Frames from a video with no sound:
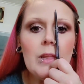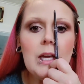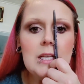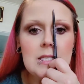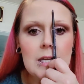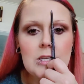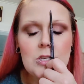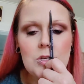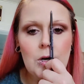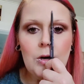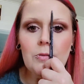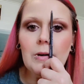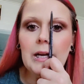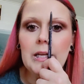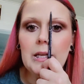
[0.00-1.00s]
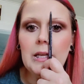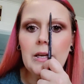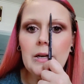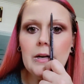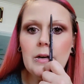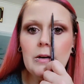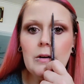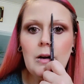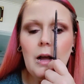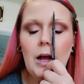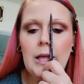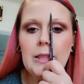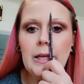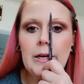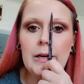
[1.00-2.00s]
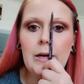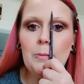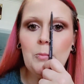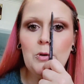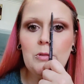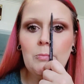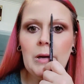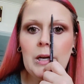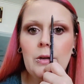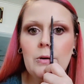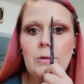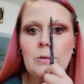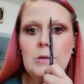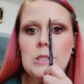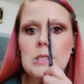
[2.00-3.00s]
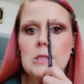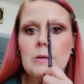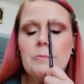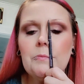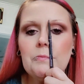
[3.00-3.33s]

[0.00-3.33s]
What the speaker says: is I start right here, I line it up with my nose,